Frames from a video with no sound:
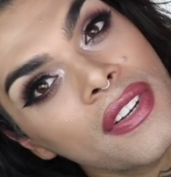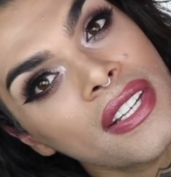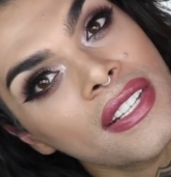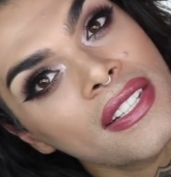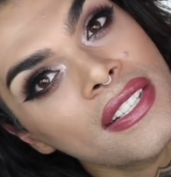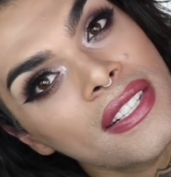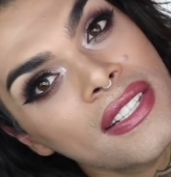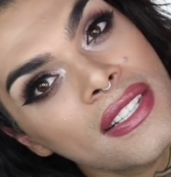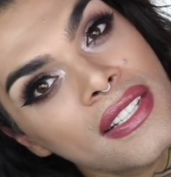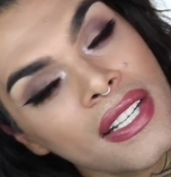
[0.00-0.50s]
you
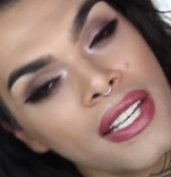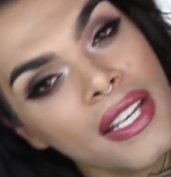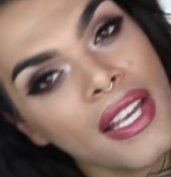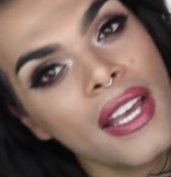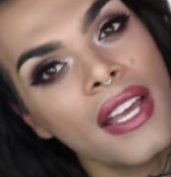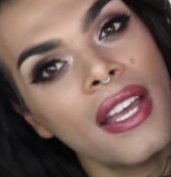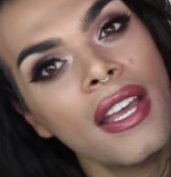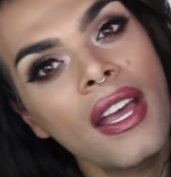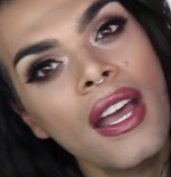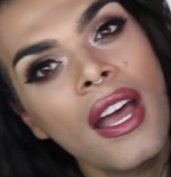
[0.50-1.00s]
can see
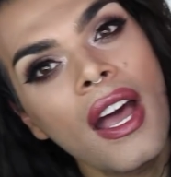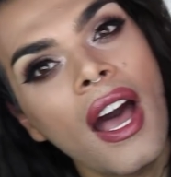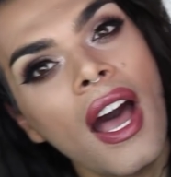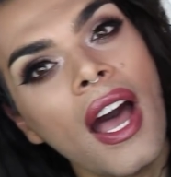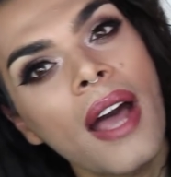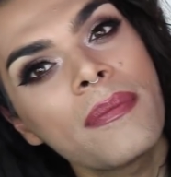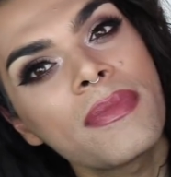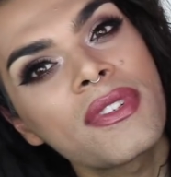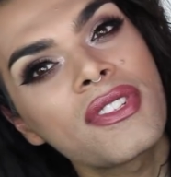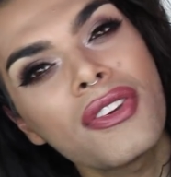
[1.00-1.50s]
it.
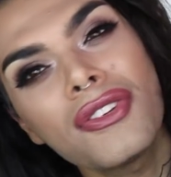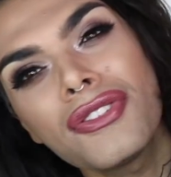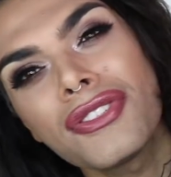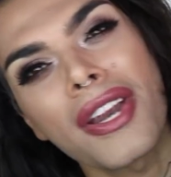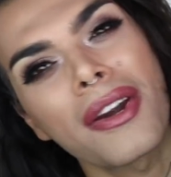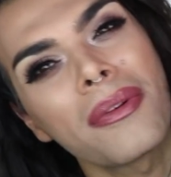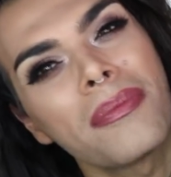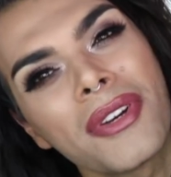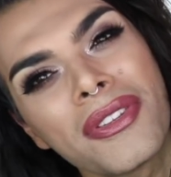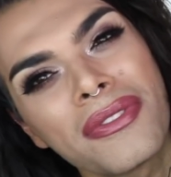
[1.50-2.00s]
I'm so
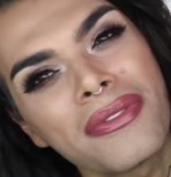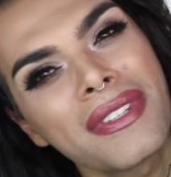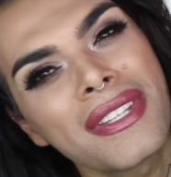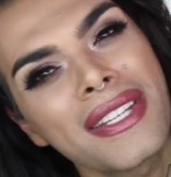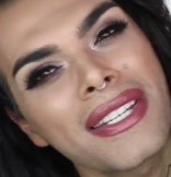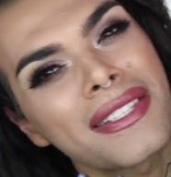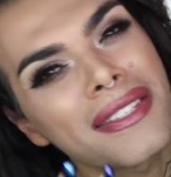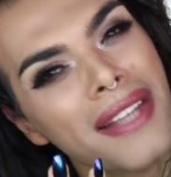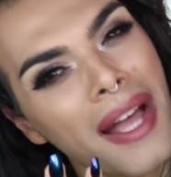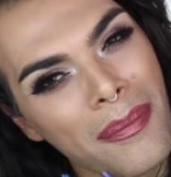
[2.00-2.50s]
terrible in doing
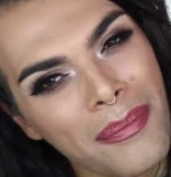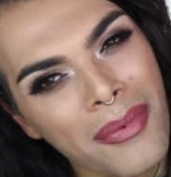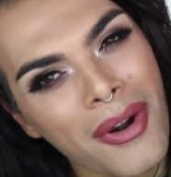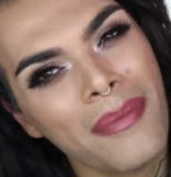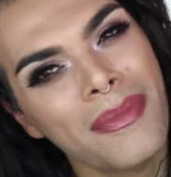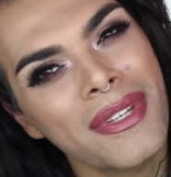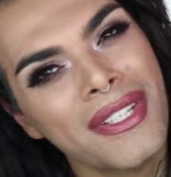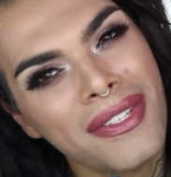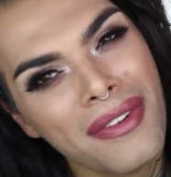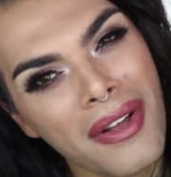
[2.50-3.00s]
this. I
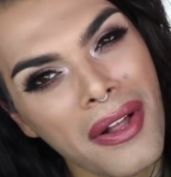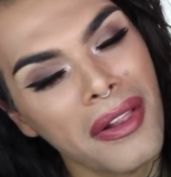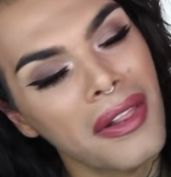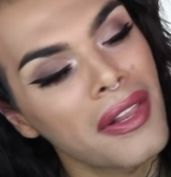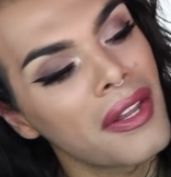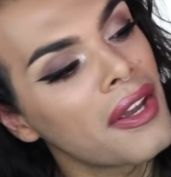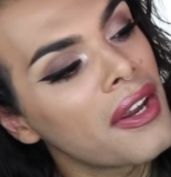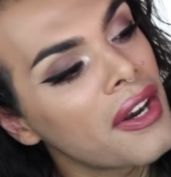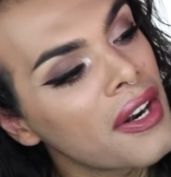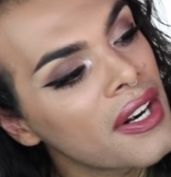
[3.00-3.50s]
promise you I'll
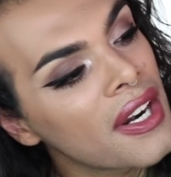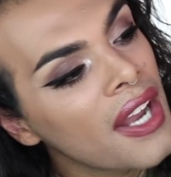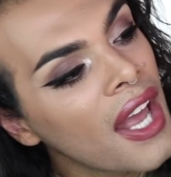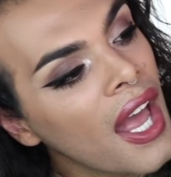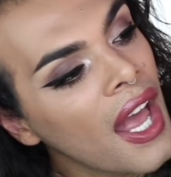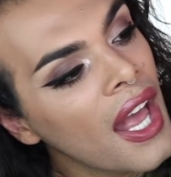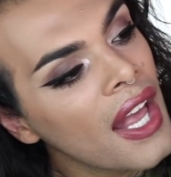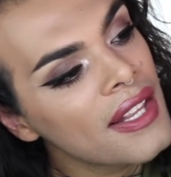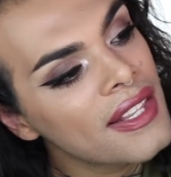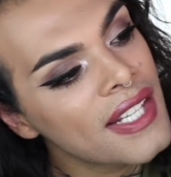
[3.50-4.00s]
learn.
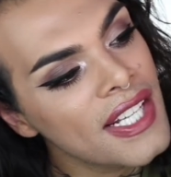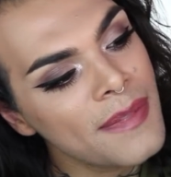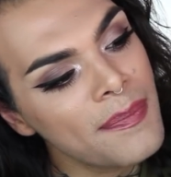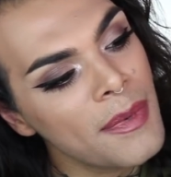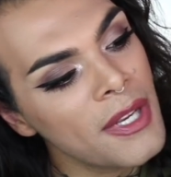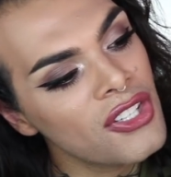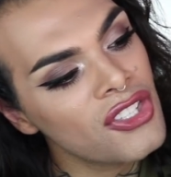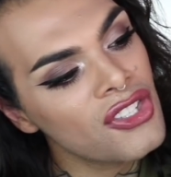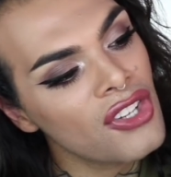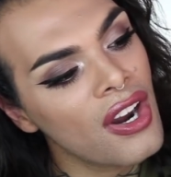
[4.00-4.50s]
This
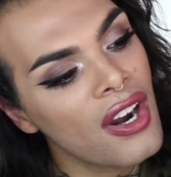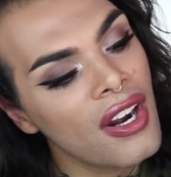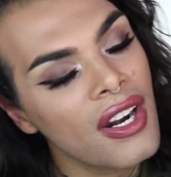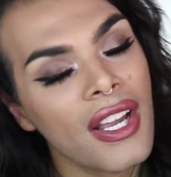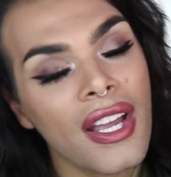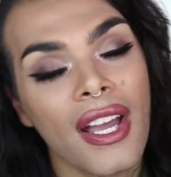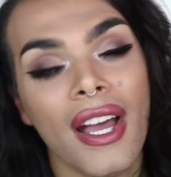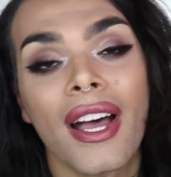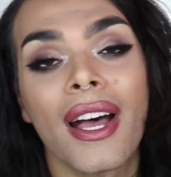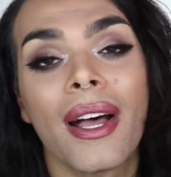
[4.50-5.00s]
pink
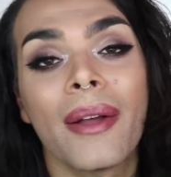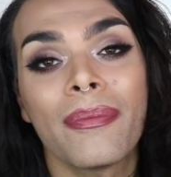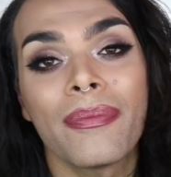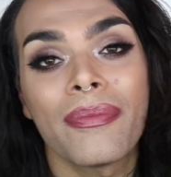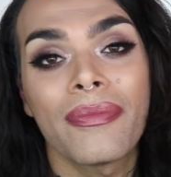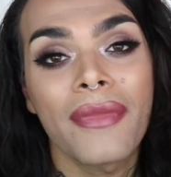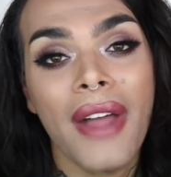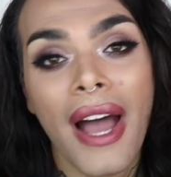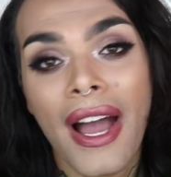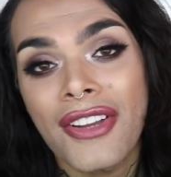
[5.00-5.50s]
shark,
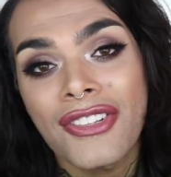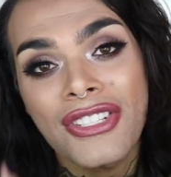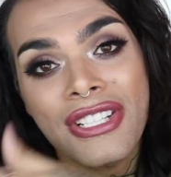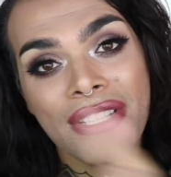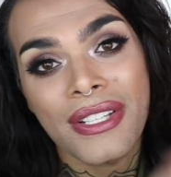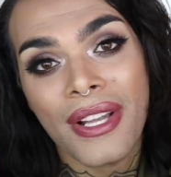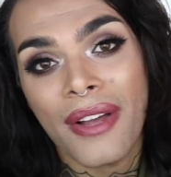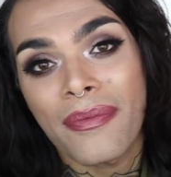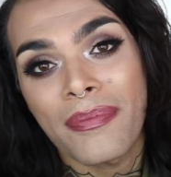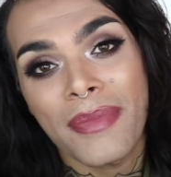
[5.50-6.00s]
I
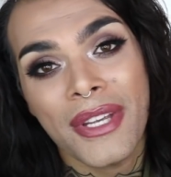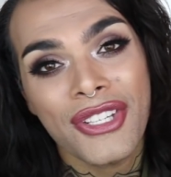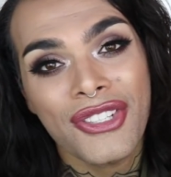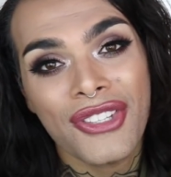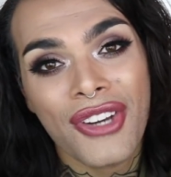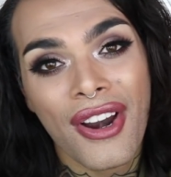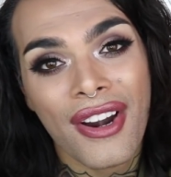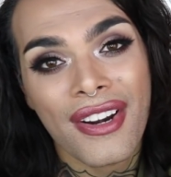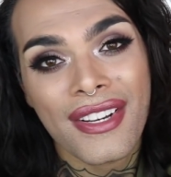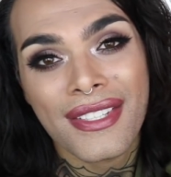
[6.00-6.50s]
just love pink
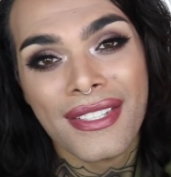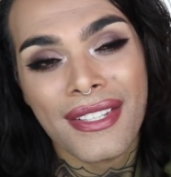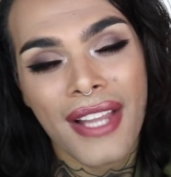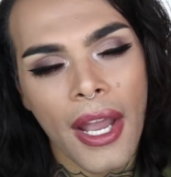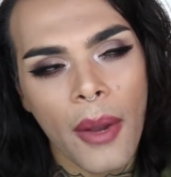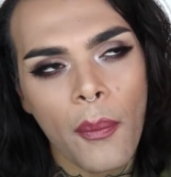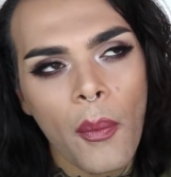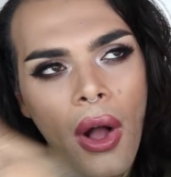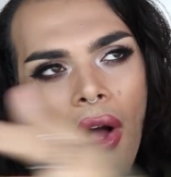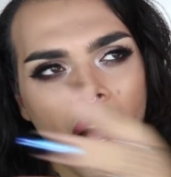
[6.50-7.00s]
sharks.
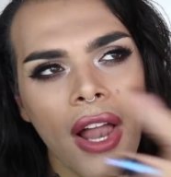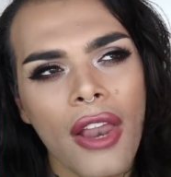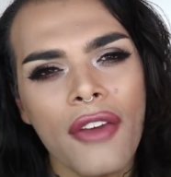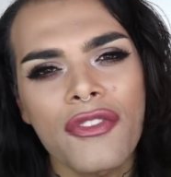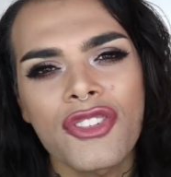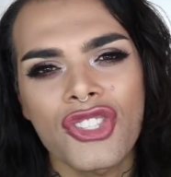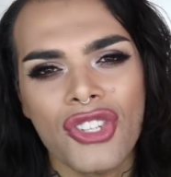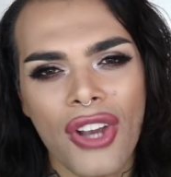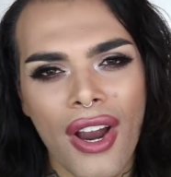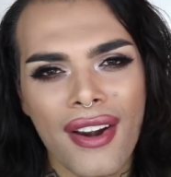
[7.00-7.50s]
Like, well, I
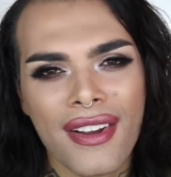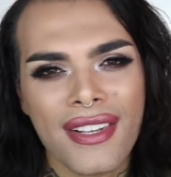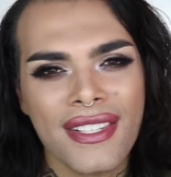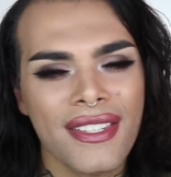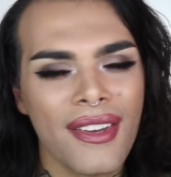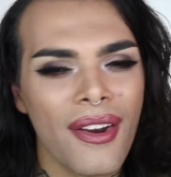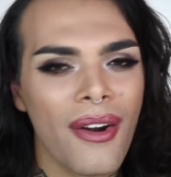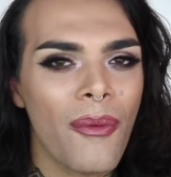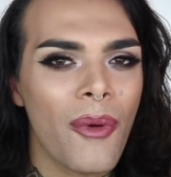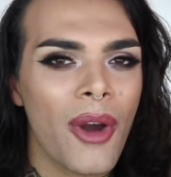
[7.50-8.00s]
love
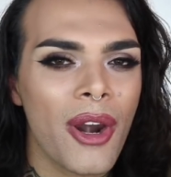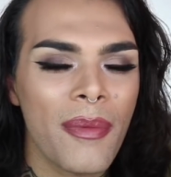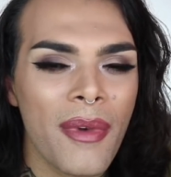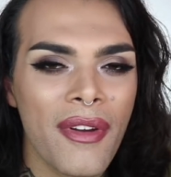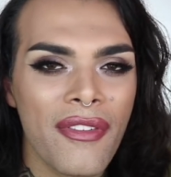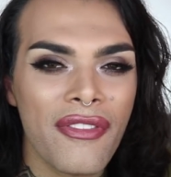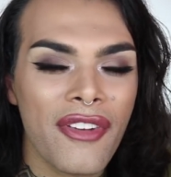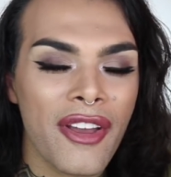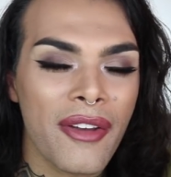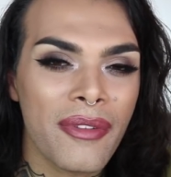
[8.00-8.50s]
sharks. They are one of
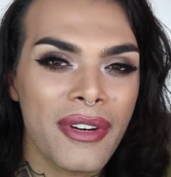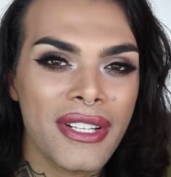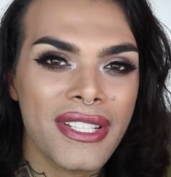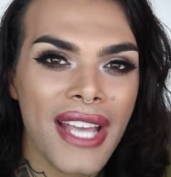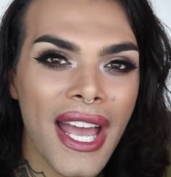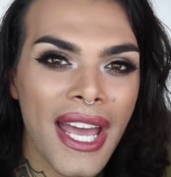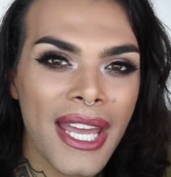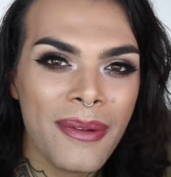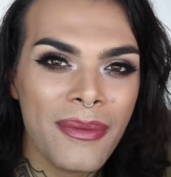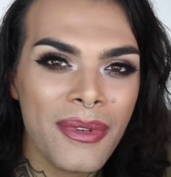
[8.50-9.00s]
my
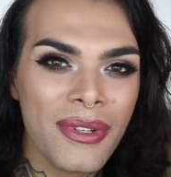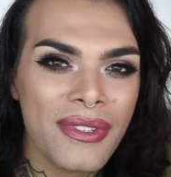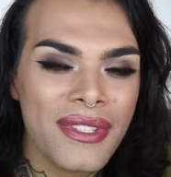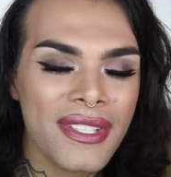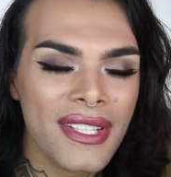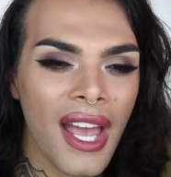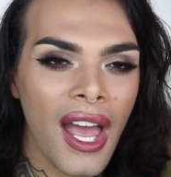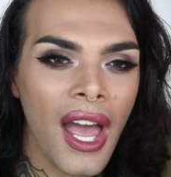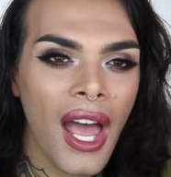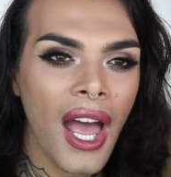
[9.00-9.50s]
favorite
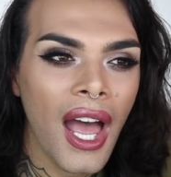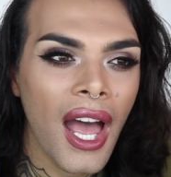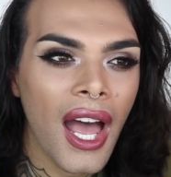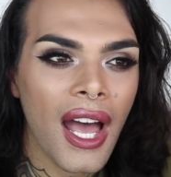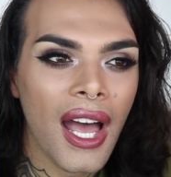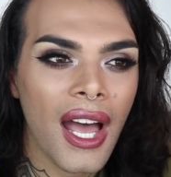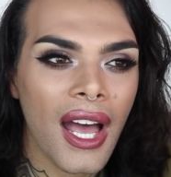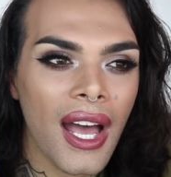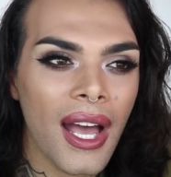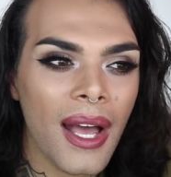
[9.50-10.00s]
animals.
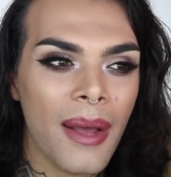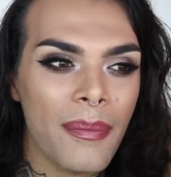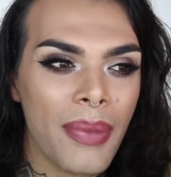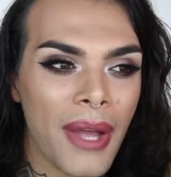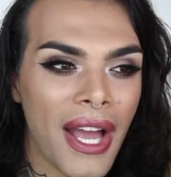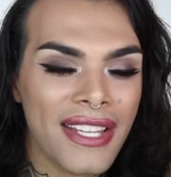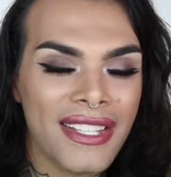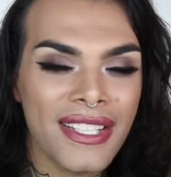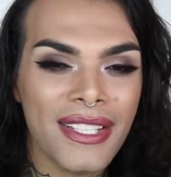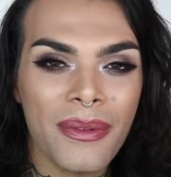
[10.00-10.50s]
But
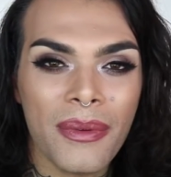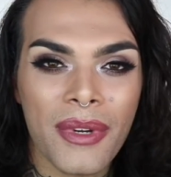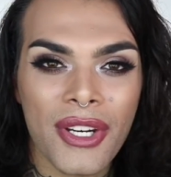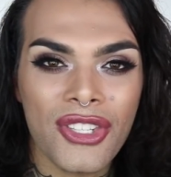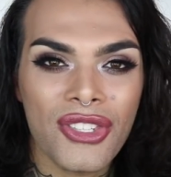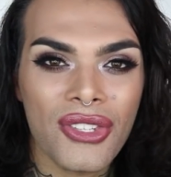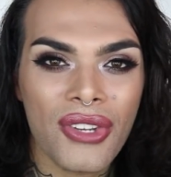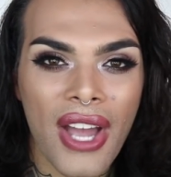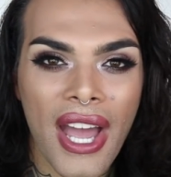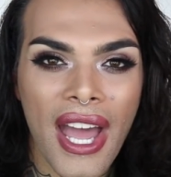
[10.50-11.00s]
I didn't want
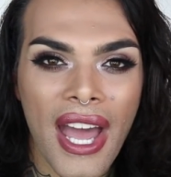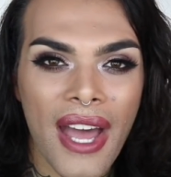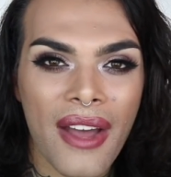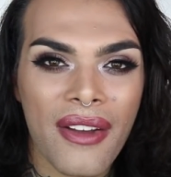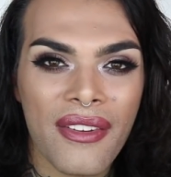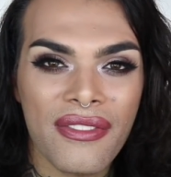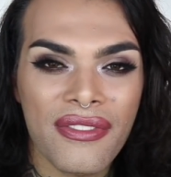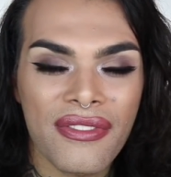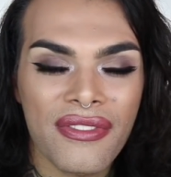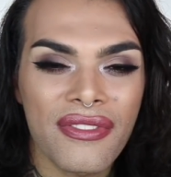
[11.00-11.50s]
it to
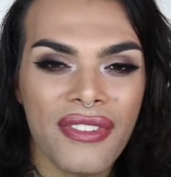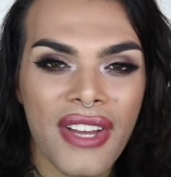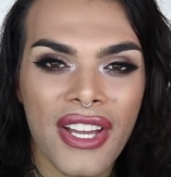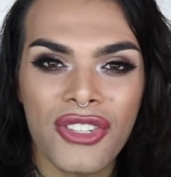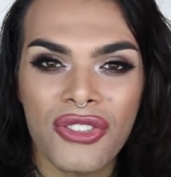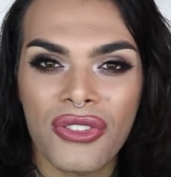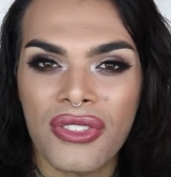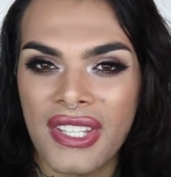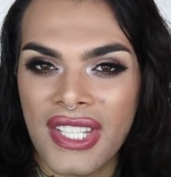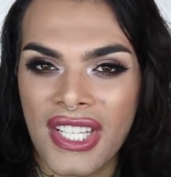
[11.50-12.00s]
have a
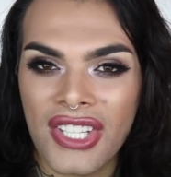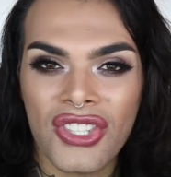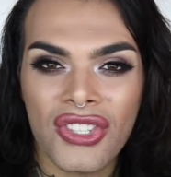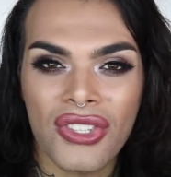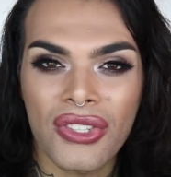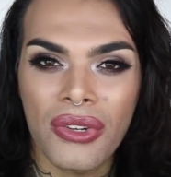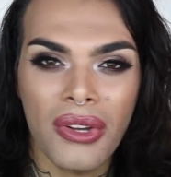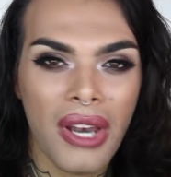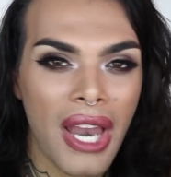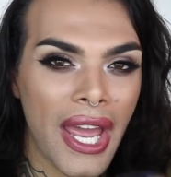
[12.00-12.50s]

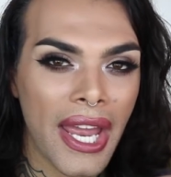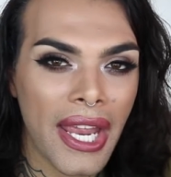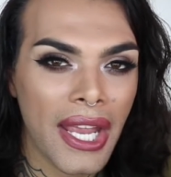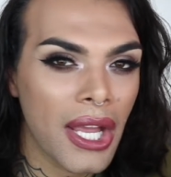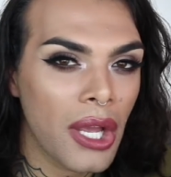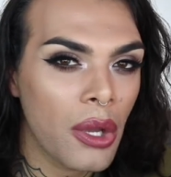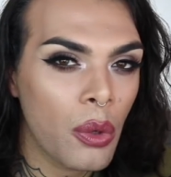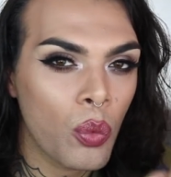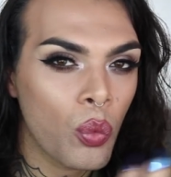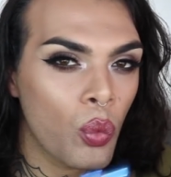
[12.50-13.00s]
traditional,
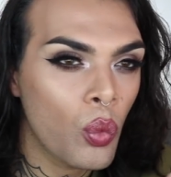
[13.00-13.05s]
like,